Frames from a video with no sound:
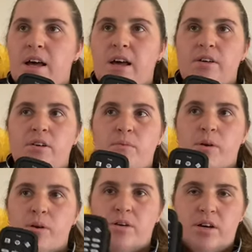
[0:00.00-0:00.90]

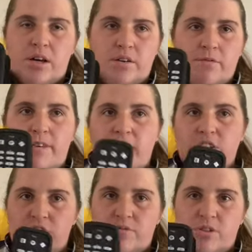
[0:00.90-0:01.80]
what
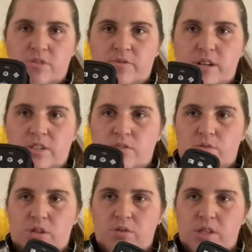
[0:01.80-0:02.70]
function of the device you're
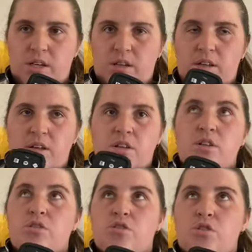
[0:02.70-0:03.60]
using.
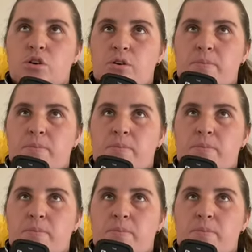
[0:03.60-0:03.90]
So